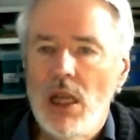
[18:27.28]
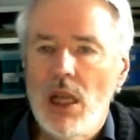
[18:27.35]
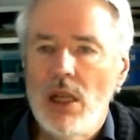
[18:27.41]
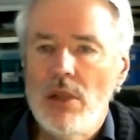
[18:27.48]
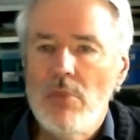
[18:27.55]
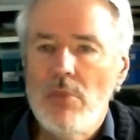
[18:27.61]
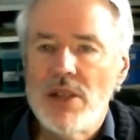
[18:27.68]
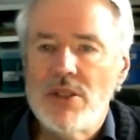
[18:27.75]

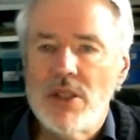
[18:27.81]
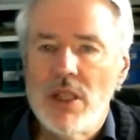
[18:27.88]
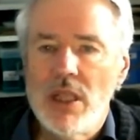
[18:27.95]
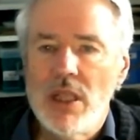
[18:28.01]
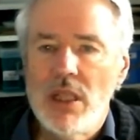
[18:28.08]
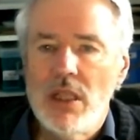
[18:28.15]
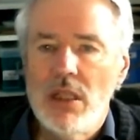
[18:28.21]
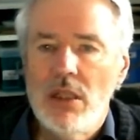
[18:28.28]
you might
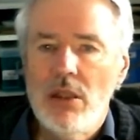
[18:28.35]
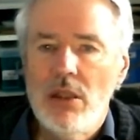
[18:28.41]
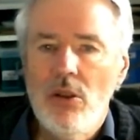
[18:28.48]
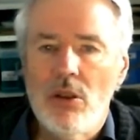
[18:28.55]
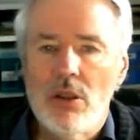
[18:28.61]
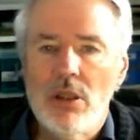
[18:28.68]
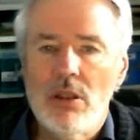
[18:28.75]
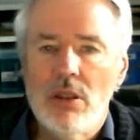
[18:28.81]
say,
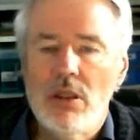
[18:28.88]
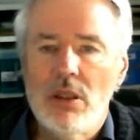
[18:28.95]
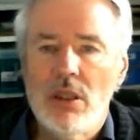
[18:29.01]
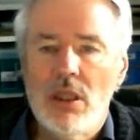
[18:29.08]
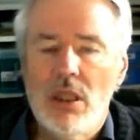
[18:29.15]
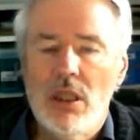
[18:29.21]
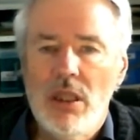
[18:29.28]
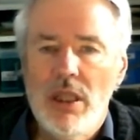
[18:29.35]
look,
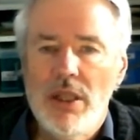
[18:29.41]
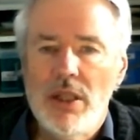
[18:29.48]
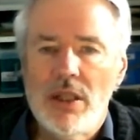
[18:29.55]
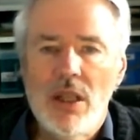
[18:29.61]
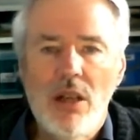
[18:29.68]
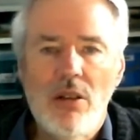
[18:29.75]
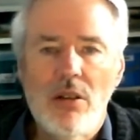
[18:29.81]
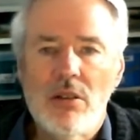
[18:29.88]
in the
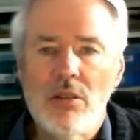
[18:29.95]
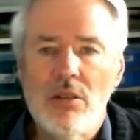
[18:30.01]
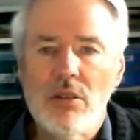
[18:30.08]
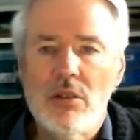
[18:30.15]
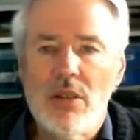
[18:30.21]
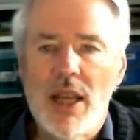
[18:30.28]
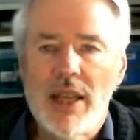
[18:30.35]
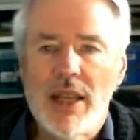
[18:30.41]
current
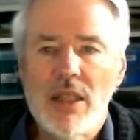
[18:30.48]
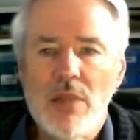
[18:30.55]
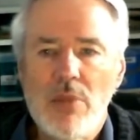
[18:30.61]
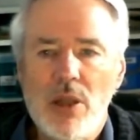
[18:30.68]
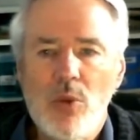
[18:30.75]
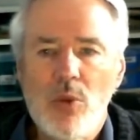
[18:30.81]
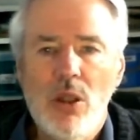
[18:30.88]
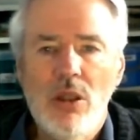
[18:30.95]

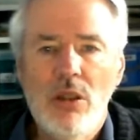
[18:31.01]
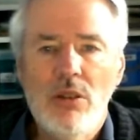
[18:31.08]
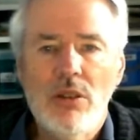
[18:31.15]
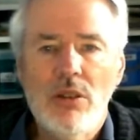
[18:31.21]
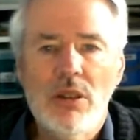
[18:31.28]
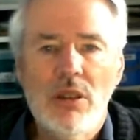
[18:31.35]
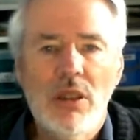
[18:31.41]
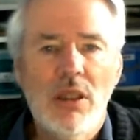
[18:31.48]
academic world,
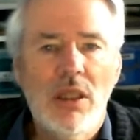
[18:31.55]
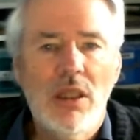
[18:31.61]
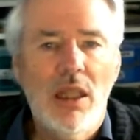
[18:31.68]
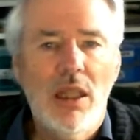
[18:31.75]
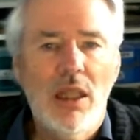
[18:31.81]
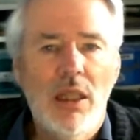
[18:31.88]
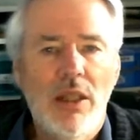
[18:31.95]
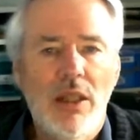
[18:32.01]

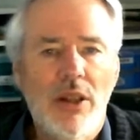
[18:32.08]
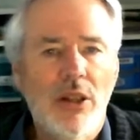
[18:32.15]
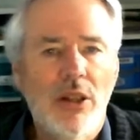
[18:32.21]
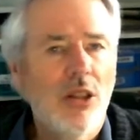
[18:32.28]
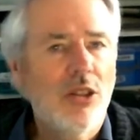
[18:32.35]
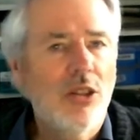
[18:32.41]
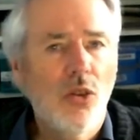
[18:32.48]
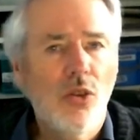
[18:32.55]
there
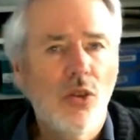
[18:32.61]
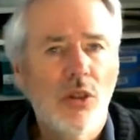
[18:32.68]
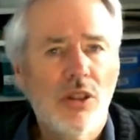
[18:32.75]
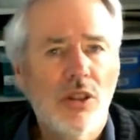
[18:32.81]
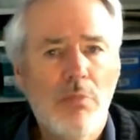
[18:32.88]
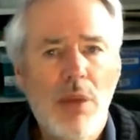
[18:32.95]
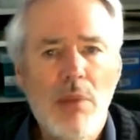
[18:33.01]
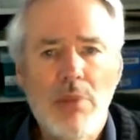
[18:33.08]
is an awful lot
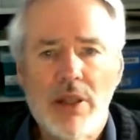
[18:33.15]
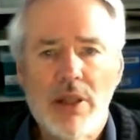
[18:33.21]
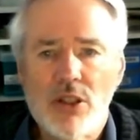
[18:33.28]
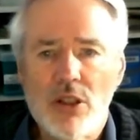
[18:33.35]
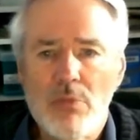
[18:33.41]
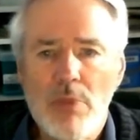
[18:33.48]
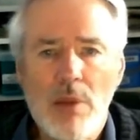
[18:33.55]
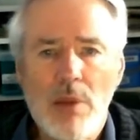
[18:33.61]
of
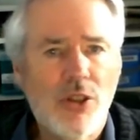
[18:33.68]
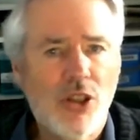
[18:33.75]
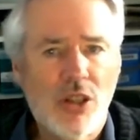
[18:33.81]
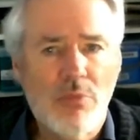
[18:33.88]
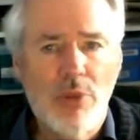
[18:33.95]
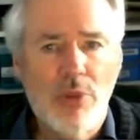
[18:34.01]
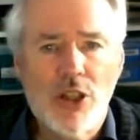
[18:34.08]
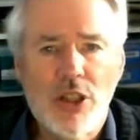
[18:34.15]
publishing
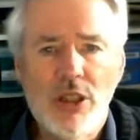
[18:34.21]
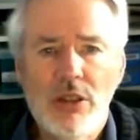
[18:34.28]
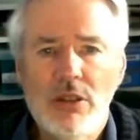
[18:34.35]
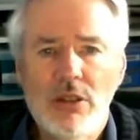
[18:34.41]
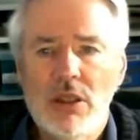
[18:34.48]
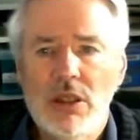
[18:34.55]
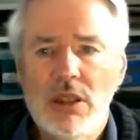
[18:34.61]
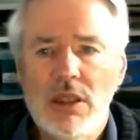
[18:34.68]
pressure,
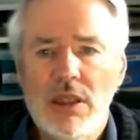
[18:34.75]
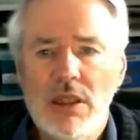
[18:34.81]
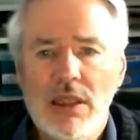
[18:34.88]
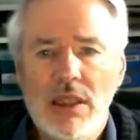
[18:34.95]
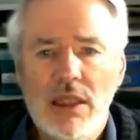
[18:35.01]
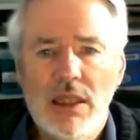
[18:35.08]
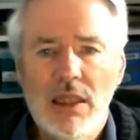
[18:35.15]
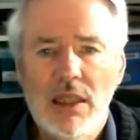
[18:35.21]

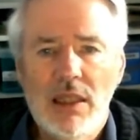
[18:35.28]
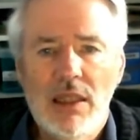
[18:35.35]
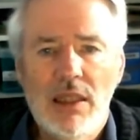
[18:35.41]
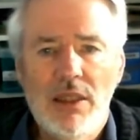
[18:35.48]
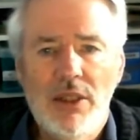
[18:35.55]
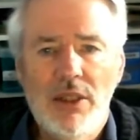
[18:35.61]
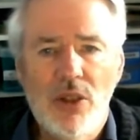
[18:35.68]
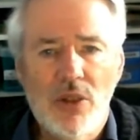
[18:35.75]

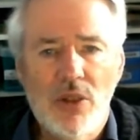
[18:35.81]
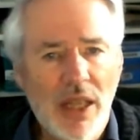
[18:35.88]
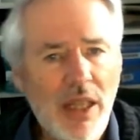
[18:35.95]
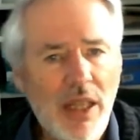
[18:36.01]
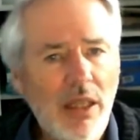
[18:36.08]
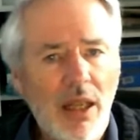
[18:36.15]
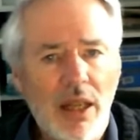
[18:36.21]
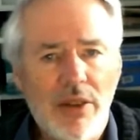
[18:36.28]
and
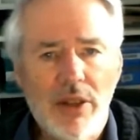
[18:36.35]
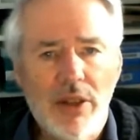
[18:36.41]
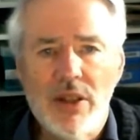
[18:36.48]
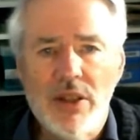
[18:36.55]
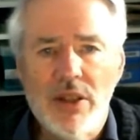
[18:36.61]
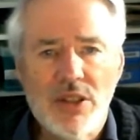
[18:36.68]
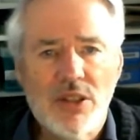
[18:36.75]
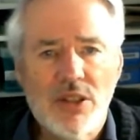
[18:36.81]
okay, I think
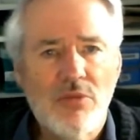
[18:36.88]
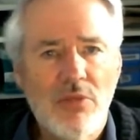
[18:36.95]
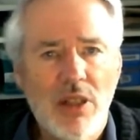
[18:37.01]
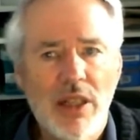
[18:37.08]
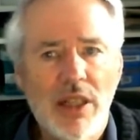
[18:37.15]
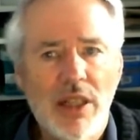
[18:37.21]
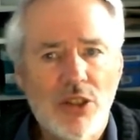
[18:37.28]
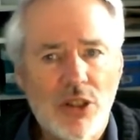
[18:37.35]
this
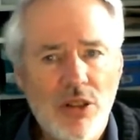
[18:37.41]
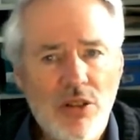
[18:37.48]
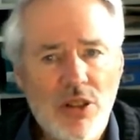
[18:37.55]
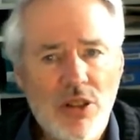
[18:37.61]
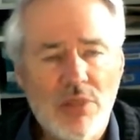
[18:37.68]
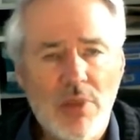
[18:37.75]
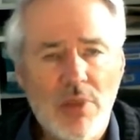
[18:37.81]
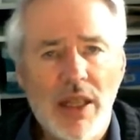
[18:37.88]
really
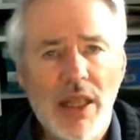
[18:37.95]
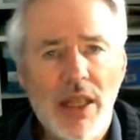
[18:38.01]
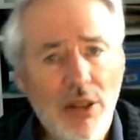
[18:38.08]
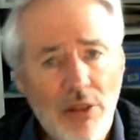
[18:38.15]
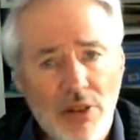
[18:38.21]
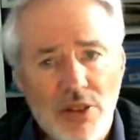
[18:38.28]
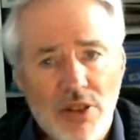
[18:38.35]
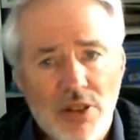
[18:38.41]
excuses my
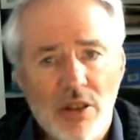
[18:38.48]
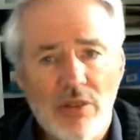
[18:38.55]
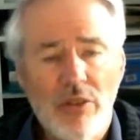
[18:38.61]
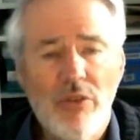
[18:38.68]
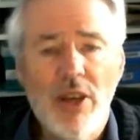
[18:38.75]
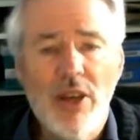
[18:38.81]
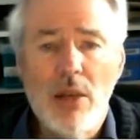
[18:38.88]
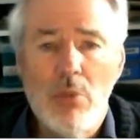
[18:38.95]
ignorance of
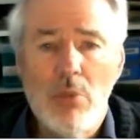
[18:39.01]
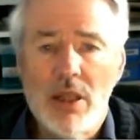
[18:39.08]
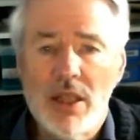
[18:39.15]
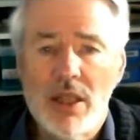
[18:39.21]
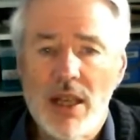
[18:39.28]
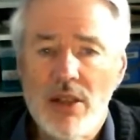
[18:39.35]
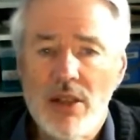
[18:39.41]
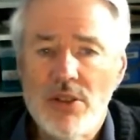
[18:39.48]
available
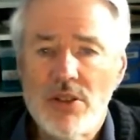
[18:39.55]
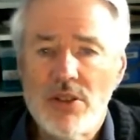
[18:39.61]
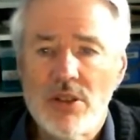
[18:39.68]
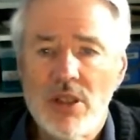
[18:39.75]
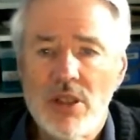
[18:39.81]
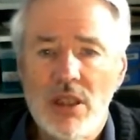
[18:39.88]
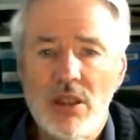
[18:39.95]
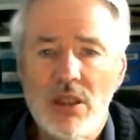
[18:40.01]
accounts.
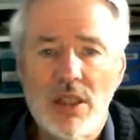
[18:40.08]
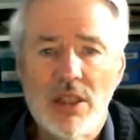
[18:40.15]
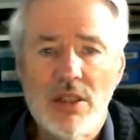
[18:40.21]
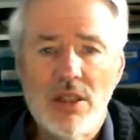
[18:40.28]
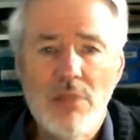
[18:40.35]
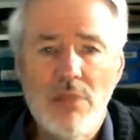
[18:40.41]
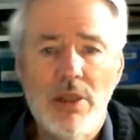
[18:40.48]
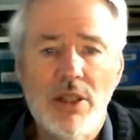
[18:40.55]
I
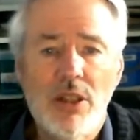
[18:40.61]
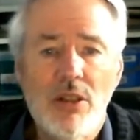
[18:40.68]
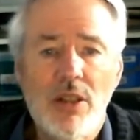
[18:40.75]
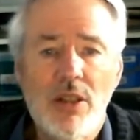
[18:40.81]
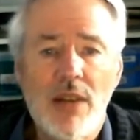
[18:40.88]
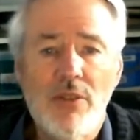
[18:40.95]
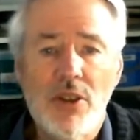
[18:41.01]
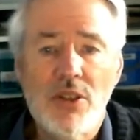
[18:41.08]
simply don't
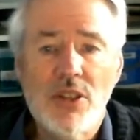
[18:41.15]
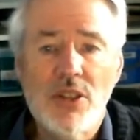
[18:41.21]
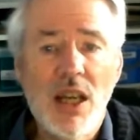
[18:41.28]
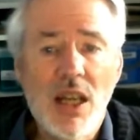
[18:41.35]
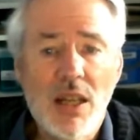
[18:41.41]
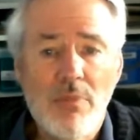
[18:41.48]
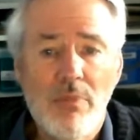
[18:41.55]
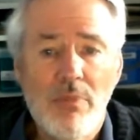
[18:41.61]
have the
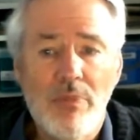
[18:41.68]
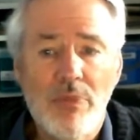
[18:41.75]
time